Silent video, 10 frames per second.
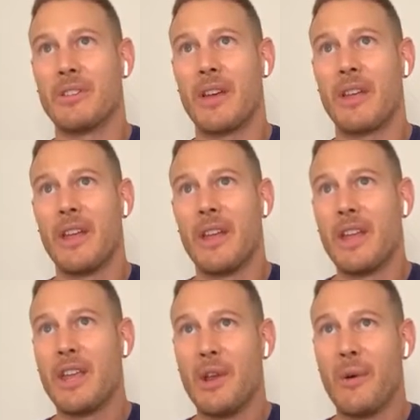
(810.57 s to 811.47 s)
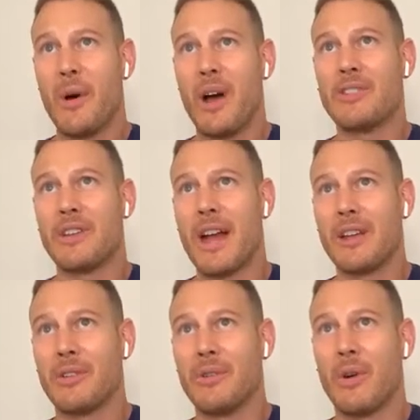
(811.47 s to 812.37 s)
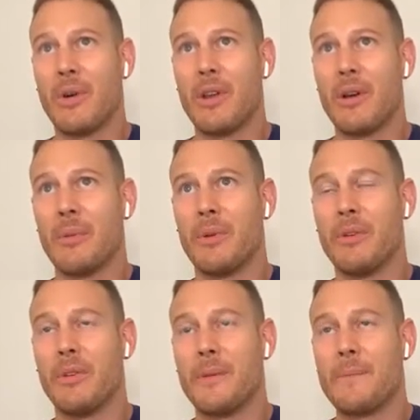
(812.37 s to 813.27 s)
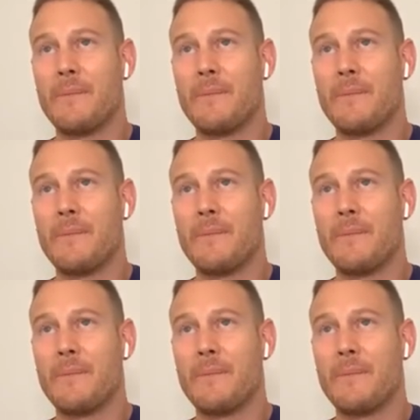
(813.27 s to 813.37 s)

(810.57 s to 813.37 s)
because you know, as an actor growing up and